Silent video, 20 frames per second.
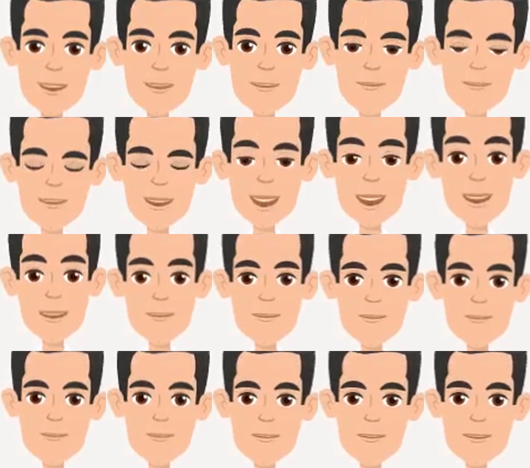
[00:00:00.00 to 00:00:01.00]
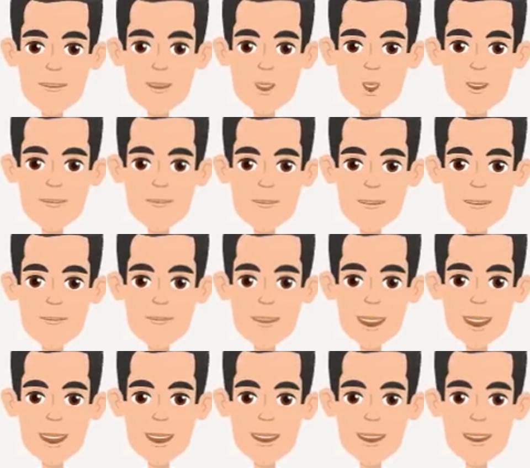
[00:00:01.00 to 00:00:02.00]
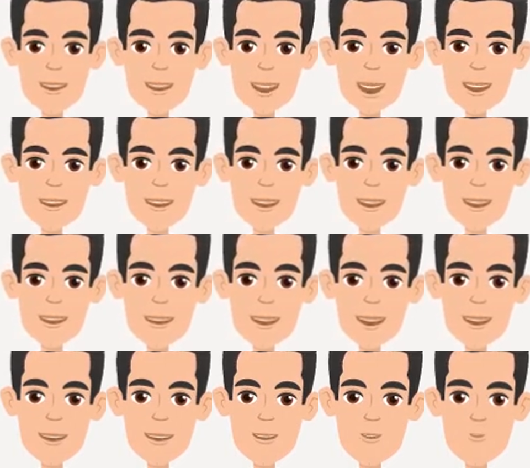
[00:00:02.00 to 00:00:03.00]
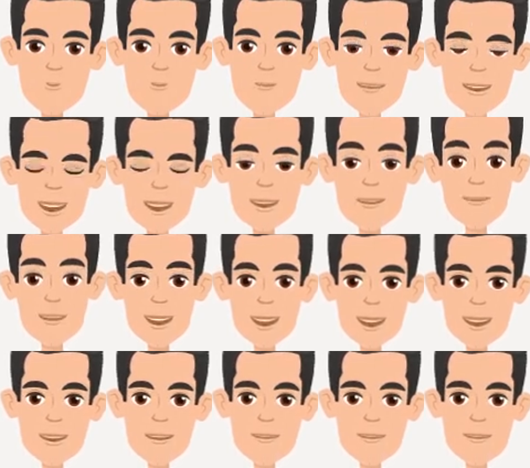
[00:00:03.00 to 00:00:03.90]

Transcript: the pan. Start by preheating a non-stick skillet over medium heat.